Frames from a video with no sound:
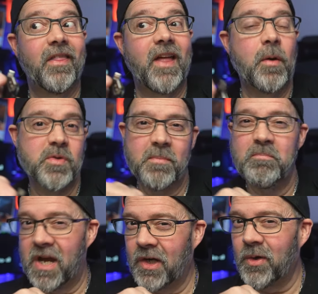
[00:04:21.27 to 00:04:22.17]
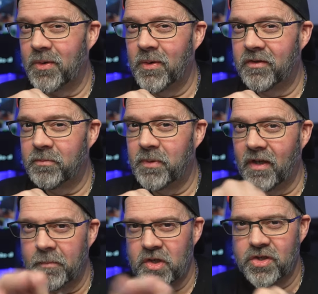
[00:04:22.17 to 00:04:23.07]
that was a micro USB.
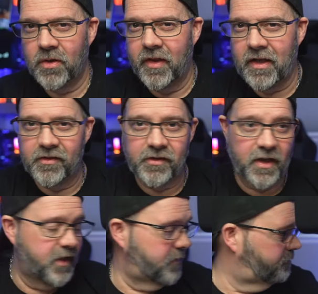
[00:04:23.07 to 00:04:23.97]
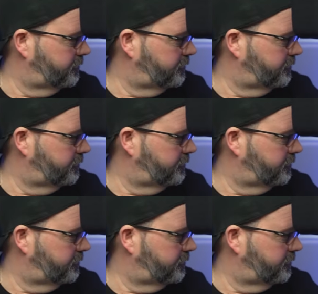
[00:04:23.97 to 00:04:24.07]
I'm gonna show you that in a second.